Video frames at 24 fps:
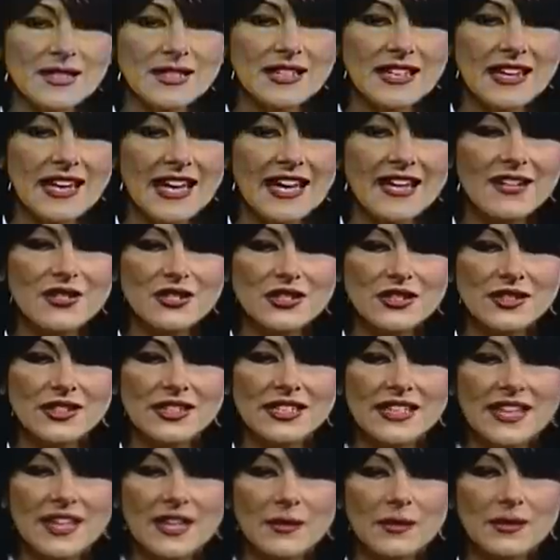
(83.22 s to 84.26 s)

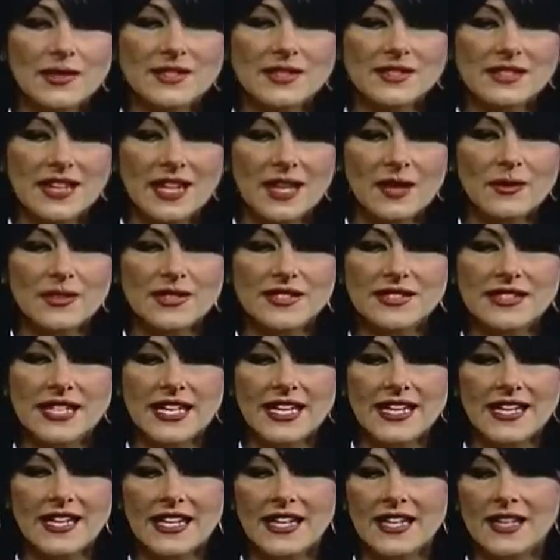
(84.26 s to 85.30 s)
actually I was
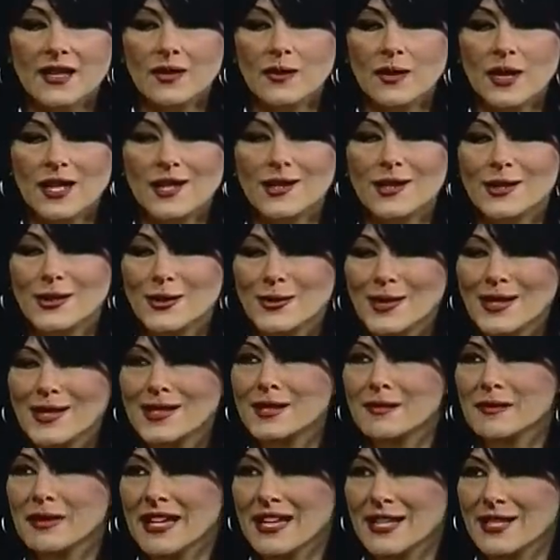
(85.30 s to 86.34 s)
dating one of the New
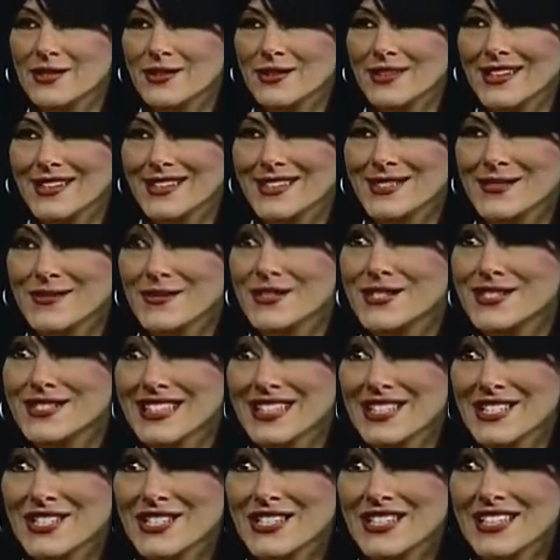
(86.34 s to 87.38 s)
England Patriots for
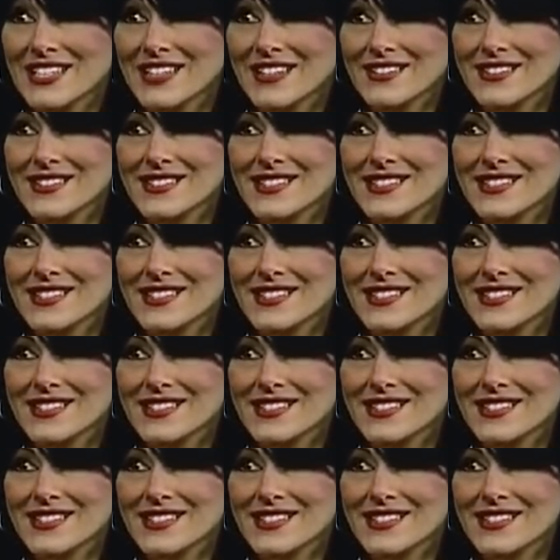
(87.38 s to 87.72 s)
6 years.